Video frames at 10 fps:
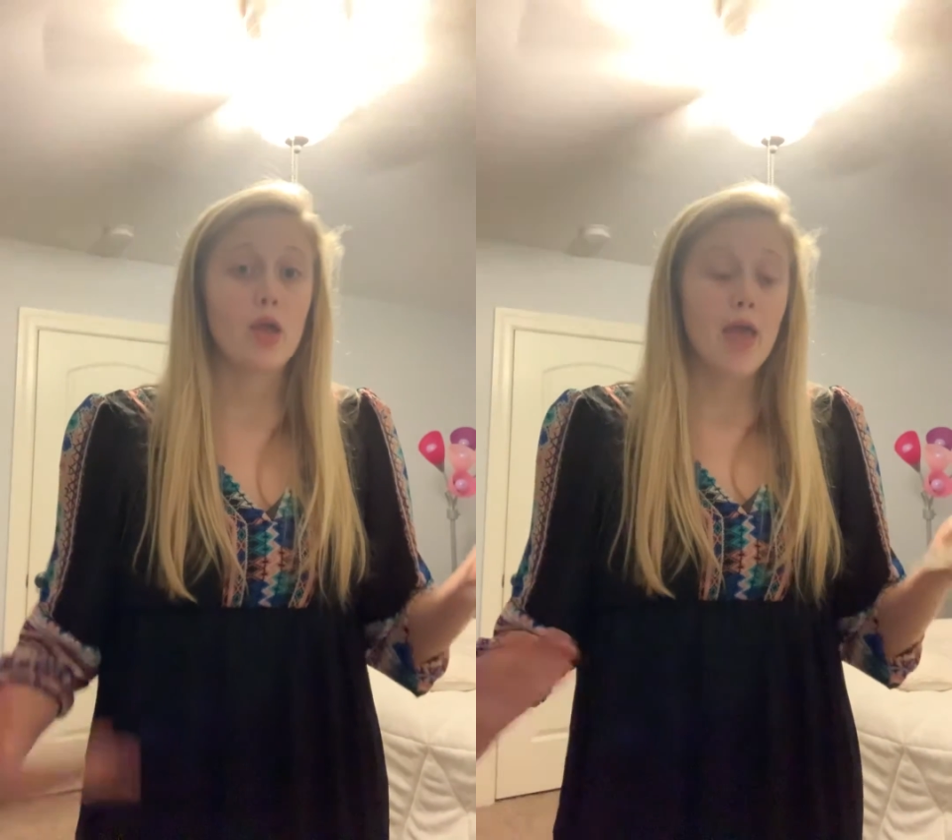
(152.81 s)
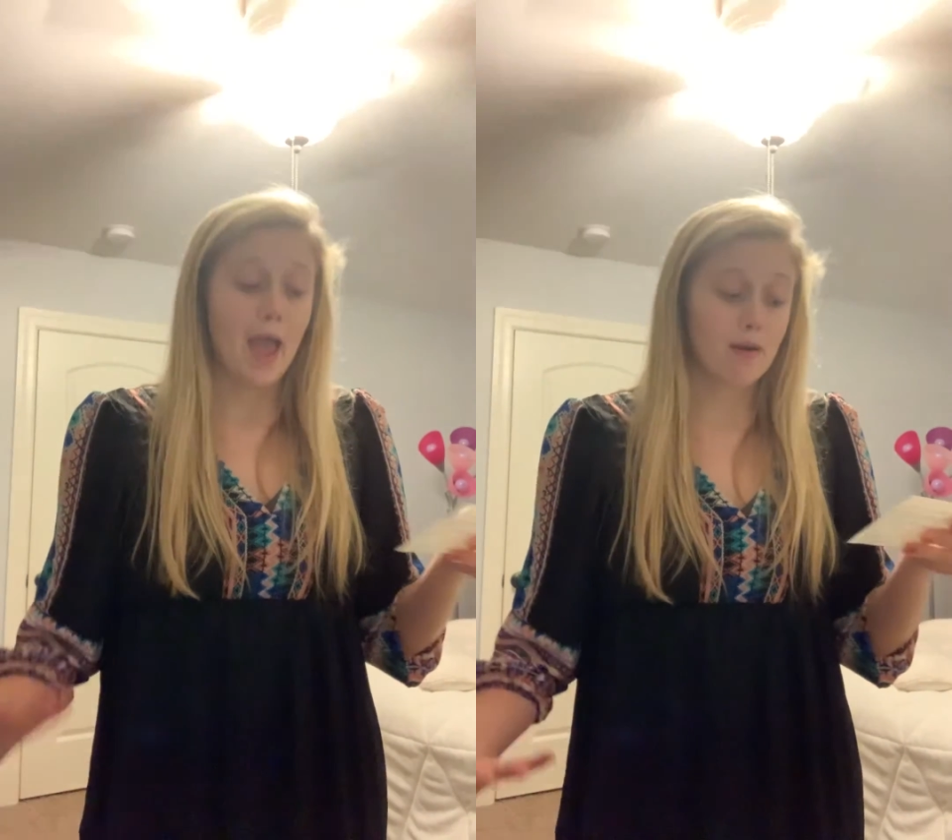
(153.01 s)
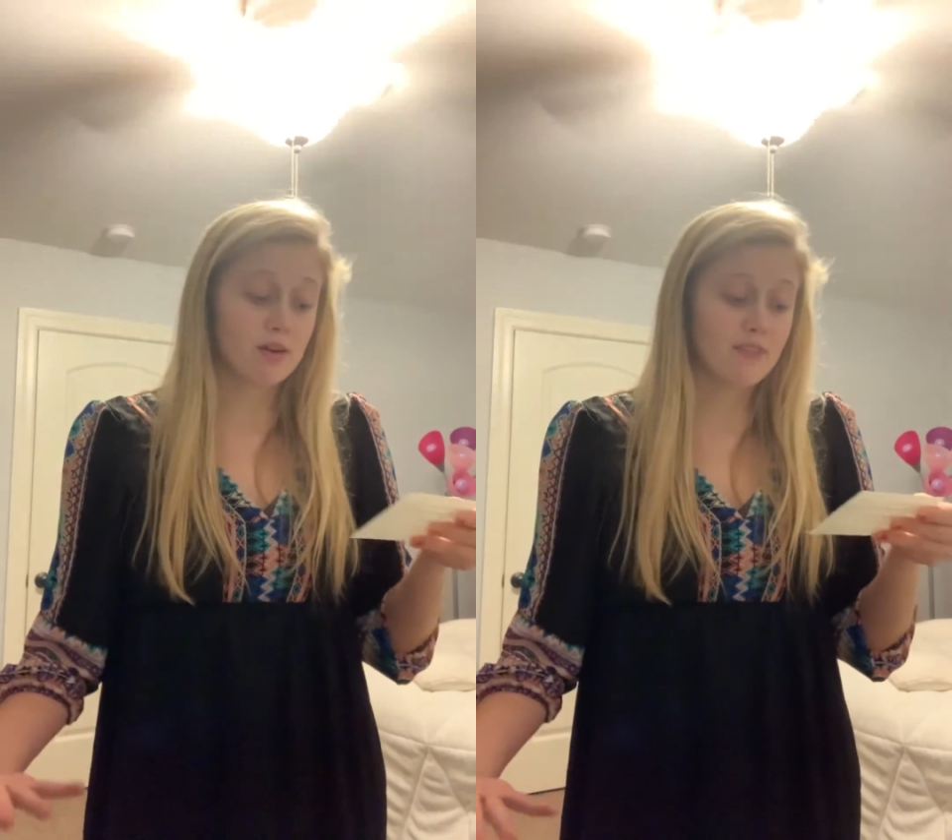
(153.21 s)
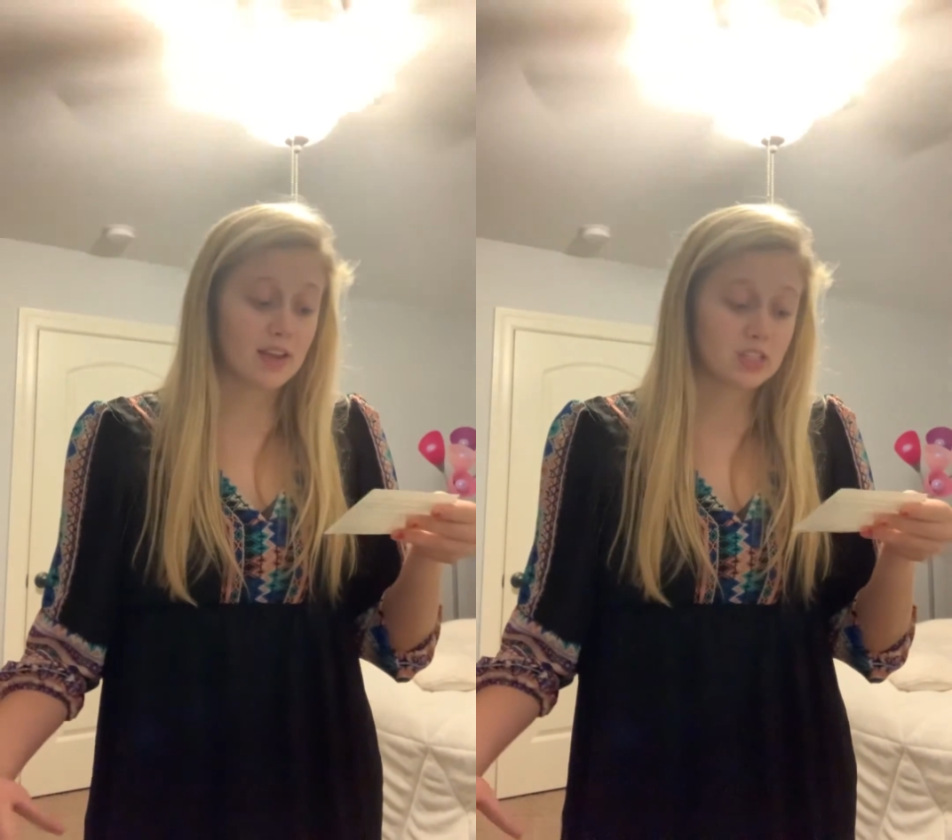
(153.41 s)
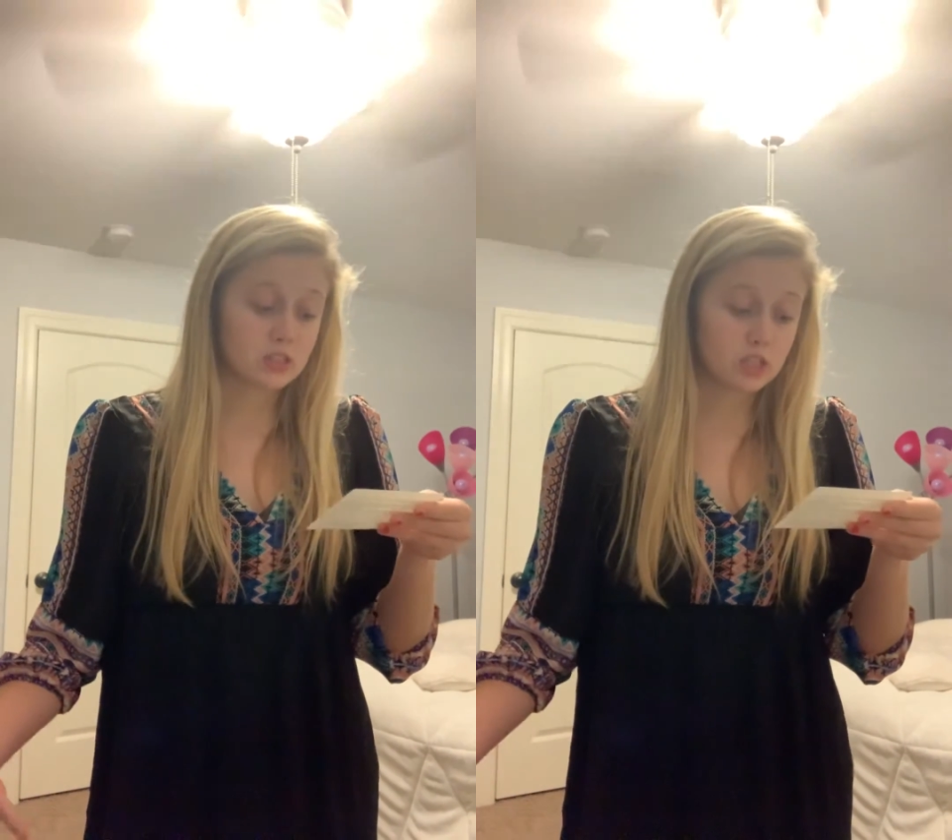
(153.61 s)
how it
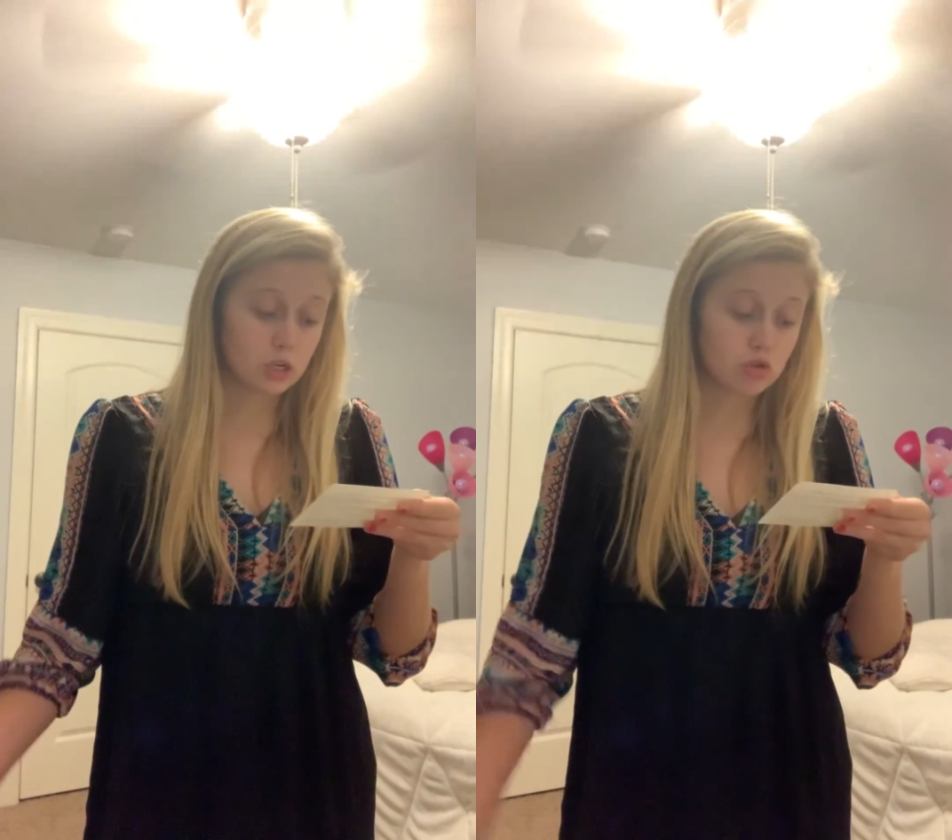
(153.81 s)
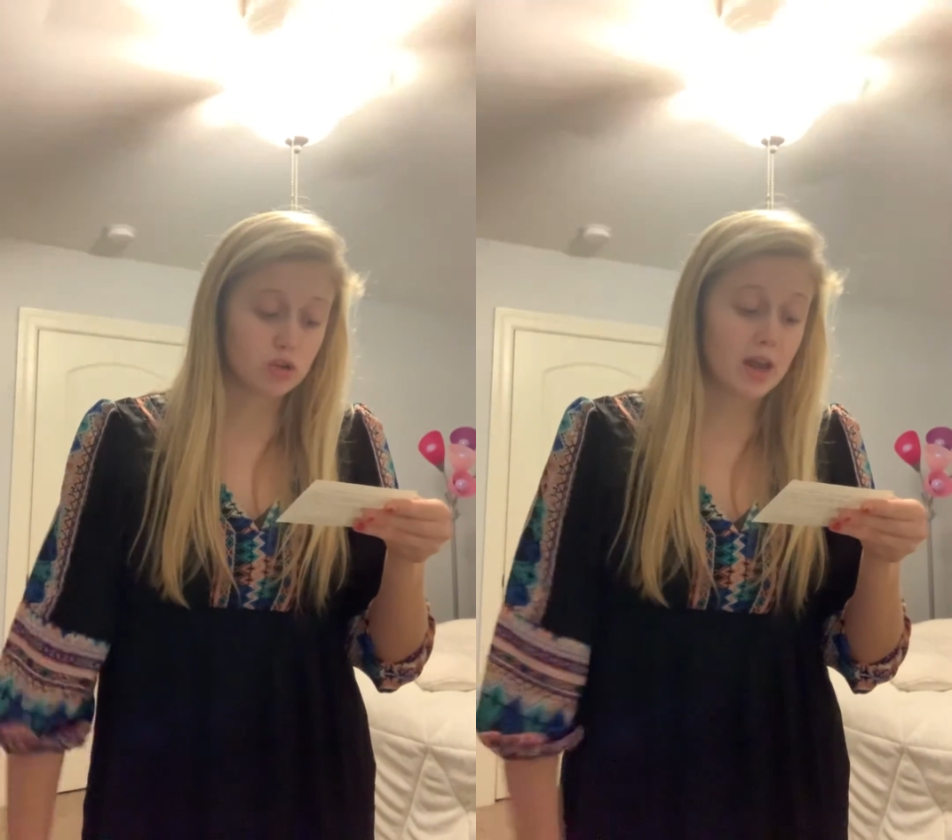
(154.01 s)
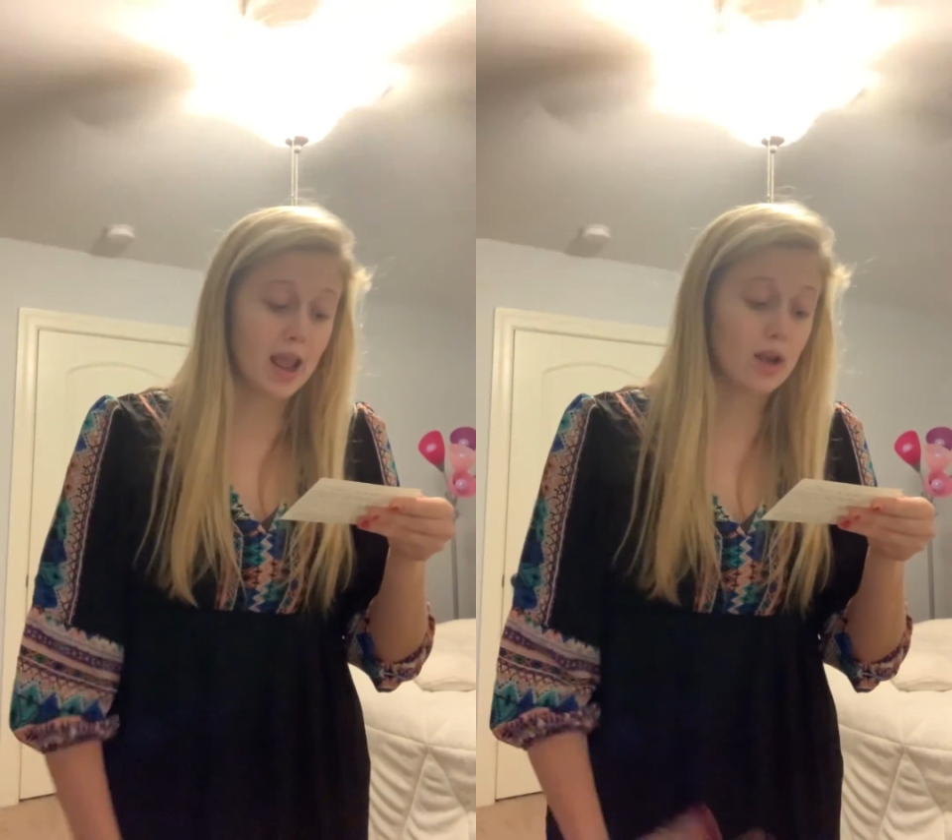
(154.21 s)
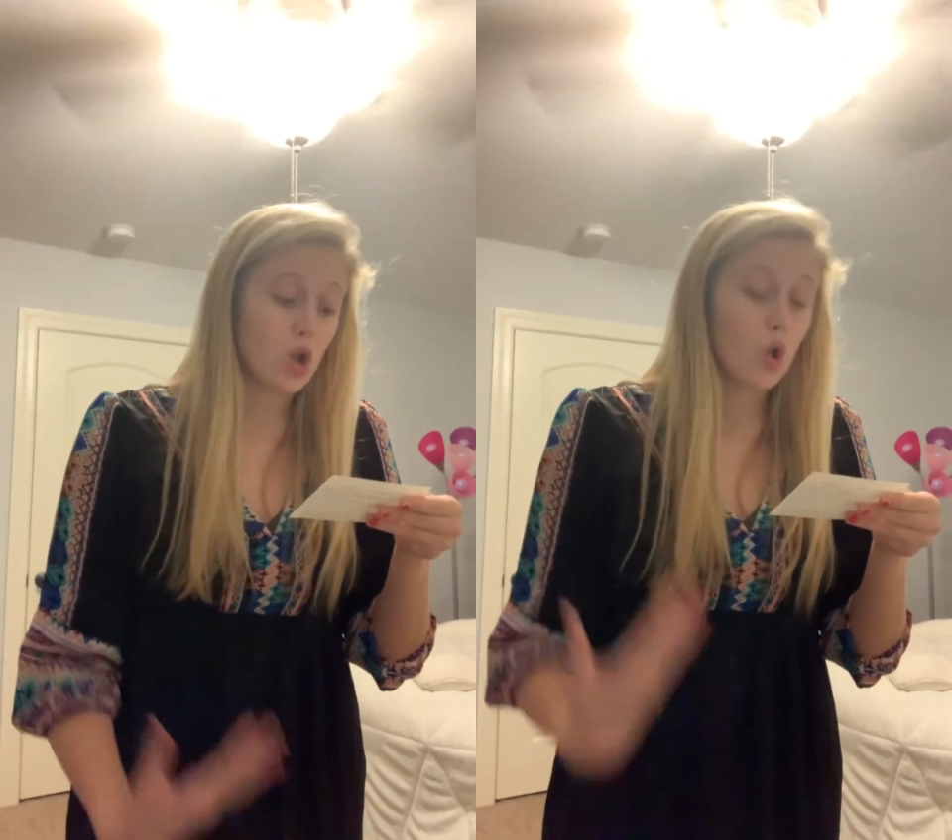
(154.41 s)
affects the children and